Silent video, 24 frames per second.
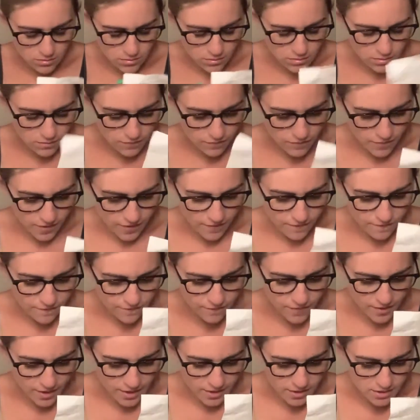if I
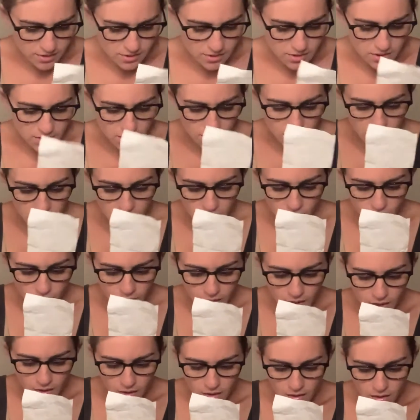find it
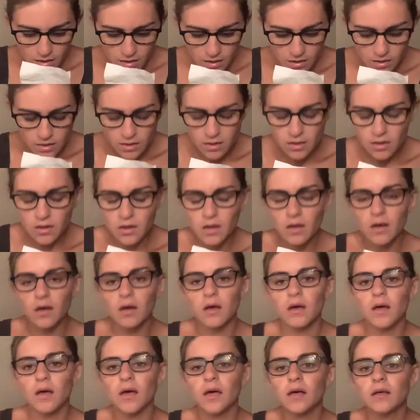anywhere
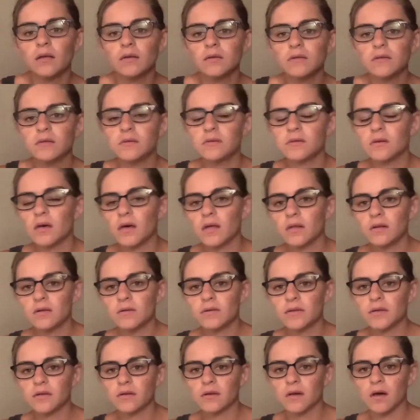else other
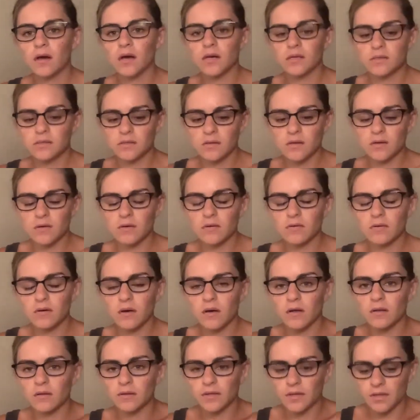than Costco,
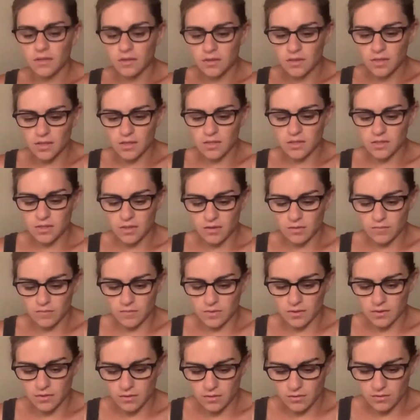I'll link that down
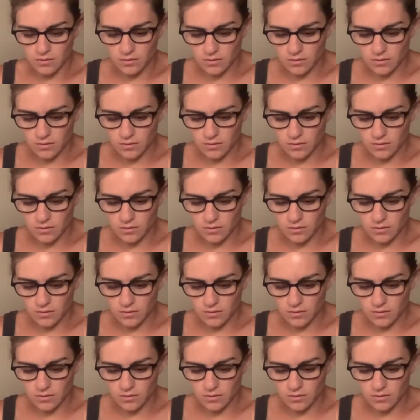below,